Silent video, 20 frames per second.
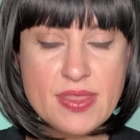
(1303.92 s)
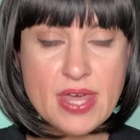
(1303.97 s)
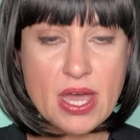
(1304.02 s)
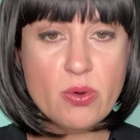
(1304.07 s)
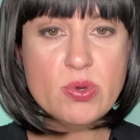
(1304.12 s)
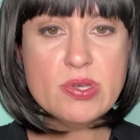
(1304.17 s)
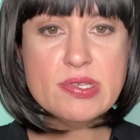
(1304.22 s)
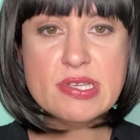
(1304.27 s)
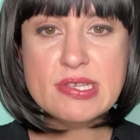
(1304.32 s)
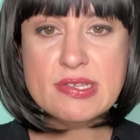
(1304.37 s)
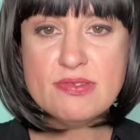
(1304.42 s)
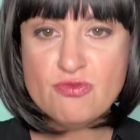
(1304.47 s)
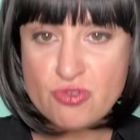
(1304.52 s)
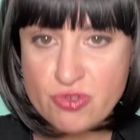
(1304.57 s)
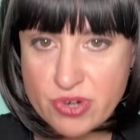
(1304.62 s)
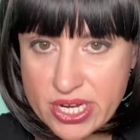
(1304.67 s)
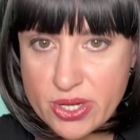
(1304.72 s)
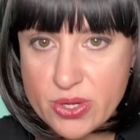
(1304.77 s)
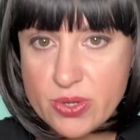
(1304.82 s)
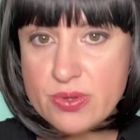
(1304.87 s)
There was this
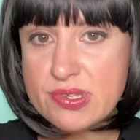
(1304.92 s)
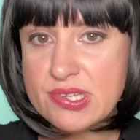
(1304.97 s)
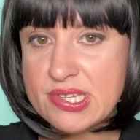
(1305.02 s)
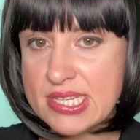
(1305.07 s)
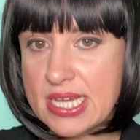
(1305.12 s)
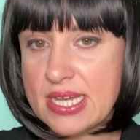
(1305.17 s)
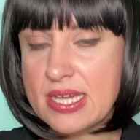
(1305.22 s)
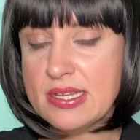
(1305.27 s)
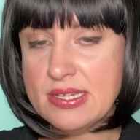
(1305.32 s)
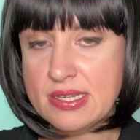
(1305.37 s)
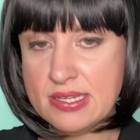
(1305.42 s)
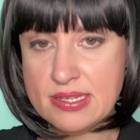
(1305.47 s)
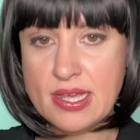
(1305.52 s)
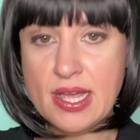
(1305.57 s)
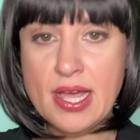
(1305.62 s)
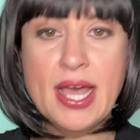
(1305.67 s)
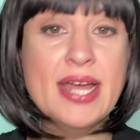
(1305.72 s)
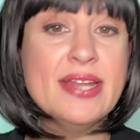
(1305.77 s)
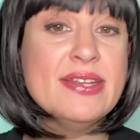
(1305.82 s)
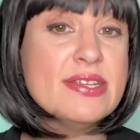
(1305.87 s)
real sick
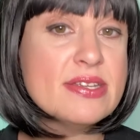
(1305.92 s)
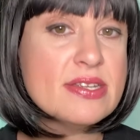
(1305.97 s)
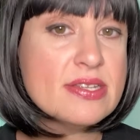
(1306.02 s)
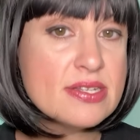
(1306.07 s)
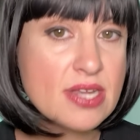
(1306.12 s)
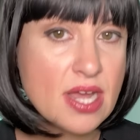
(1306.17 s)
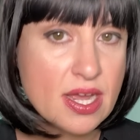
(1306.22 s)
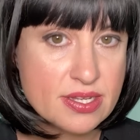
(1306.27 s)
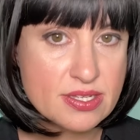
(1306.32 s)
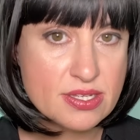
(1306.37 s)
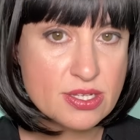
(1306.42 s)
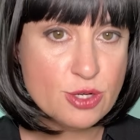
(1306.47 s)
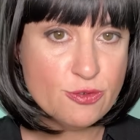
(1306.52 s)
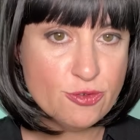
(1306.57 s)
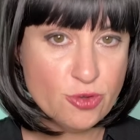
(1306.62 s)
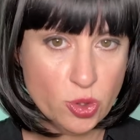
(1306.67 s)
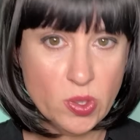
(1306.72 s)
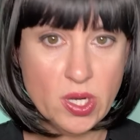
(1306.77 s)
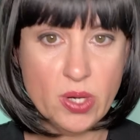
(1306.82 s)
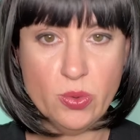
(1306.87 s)
desire and disgust of
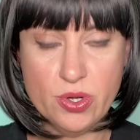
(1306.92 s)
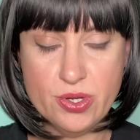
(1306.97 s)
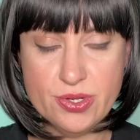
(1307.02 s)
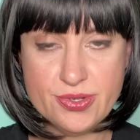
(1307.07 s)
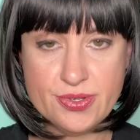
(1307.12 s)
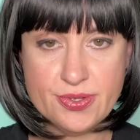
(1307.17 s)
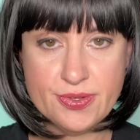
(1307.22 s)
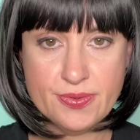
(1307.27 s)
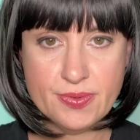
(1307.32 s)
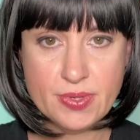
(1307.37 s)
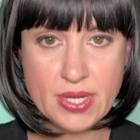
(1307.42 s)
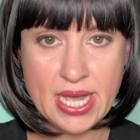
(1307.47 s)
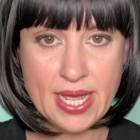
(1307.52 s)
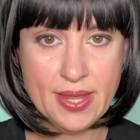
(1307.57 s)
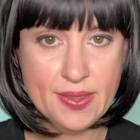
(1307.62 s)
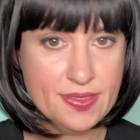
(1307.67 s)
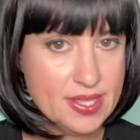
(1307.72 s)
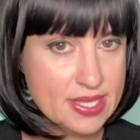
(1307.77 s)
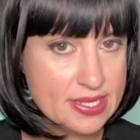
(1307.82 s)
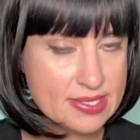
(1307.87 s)
who I was.
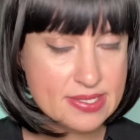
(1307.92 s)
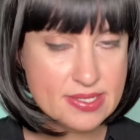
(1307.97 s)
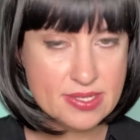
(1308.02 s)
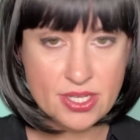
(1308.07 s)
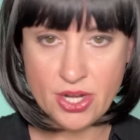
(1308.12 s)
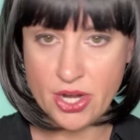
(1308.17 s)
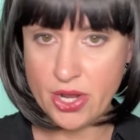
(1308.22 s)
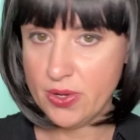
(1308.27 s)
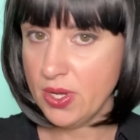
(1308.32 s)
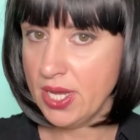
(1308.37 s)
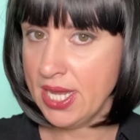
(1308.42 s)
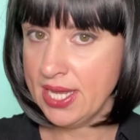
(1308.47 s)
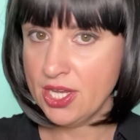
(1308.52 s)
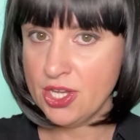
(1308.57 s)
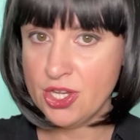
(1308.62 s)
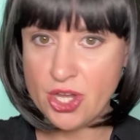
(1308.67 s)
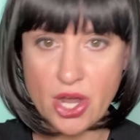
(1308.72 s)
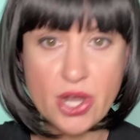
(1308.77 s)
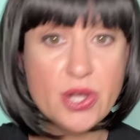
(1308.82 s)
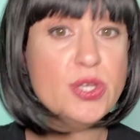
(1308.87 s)
And this, it
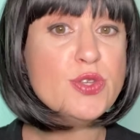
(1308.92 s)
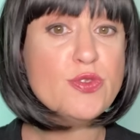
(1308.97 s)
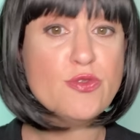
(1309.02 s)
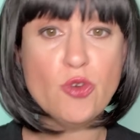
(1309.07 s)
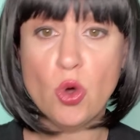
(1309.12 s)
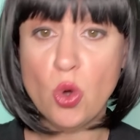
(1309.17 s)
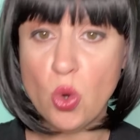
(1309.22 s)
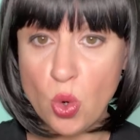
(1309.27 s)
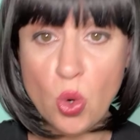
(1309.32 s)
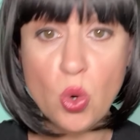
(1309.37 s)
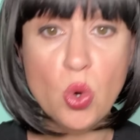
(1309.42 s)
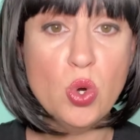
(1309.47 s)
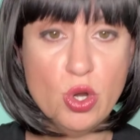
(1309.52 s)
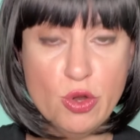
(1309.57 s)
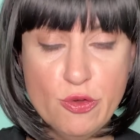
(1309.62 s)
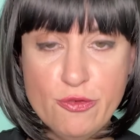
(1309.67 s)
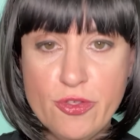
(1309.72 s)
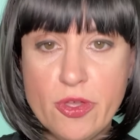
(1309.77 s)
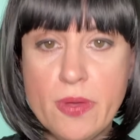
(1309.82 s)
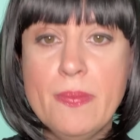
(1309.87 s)
goes for all
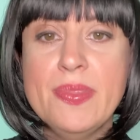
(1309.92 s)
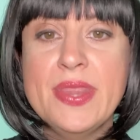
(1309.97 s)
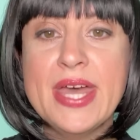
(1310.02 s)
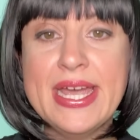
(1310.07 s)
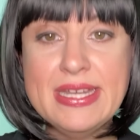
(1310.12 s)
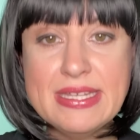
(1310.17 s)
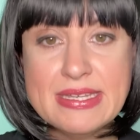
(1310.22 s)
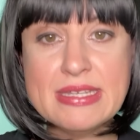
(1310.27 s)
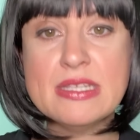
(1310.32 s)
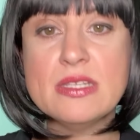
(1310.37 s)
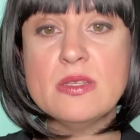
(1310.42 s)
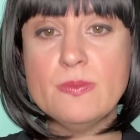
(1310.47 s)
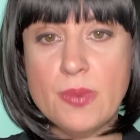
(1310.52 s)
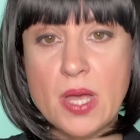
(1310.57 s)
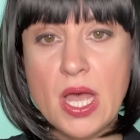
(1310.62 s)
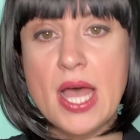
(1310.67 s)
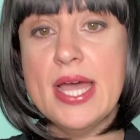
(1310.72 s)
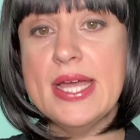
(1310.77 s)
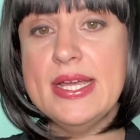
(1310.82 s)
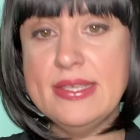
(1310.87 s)
of them. They
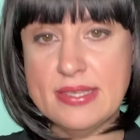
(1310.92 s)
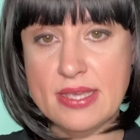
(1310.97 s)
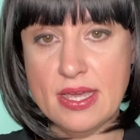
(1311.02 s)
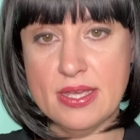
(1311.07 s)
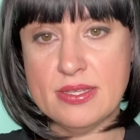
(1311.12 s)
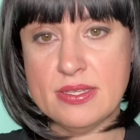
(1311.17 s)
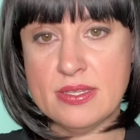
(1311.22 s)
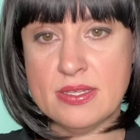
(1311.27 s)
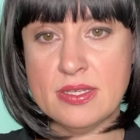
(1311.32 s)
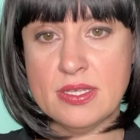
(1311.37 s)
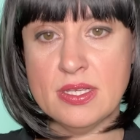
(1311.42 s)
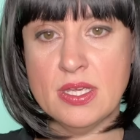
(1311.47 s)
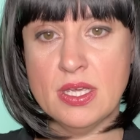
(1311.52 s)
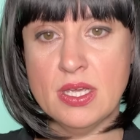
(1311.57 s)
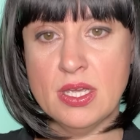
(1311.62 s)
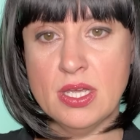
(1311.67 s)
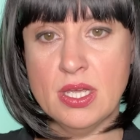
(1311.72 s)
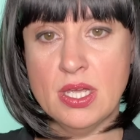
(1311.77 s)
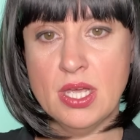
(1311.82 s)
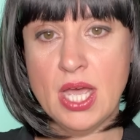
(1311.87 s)
despise us.
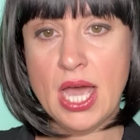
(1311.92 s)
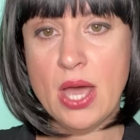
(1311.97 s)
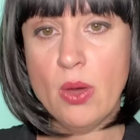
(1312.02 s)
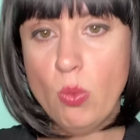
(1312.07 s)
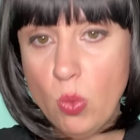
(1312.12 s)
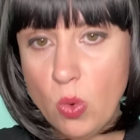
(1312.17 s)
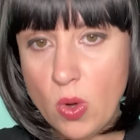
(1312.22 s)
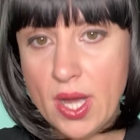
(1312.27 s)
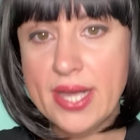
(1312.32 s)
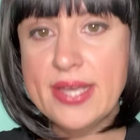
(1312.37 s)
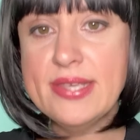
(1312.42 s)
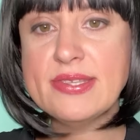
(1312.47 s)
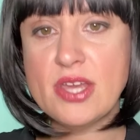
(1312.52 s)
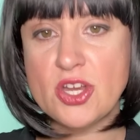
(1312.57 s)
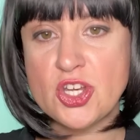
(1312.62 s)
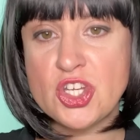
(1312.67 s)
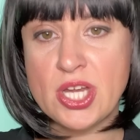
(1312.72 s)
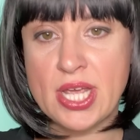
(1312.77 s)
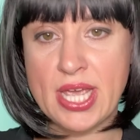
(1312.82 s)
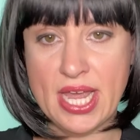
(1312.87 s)
And why
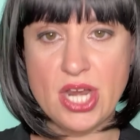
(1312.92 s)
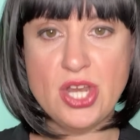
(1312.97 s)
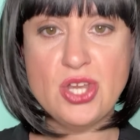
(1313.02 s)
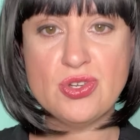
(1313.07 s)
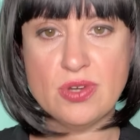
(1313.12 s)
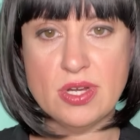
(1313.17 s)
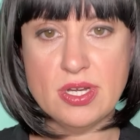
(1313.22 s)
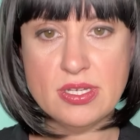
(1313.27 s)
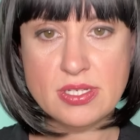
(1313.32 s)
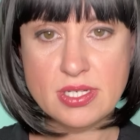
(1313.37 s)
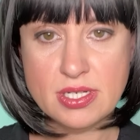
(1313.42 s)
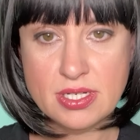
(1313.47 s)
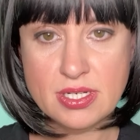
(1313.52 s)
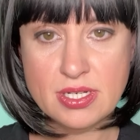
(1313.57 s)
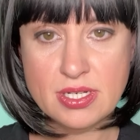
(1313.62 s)
such a hatred?